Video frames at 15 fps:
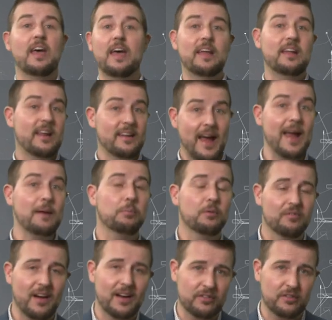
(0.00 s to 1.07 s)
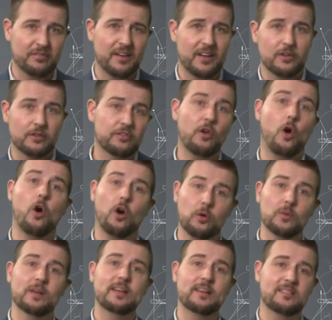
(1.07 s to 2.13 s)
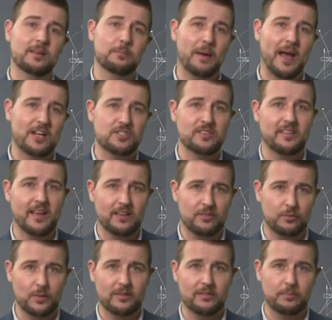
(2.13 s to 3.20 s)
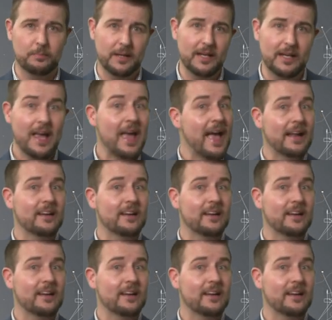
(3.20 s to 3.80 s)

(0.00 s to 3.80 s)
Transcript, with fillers: and, and hypervisor vendors are releasing patches as we speak,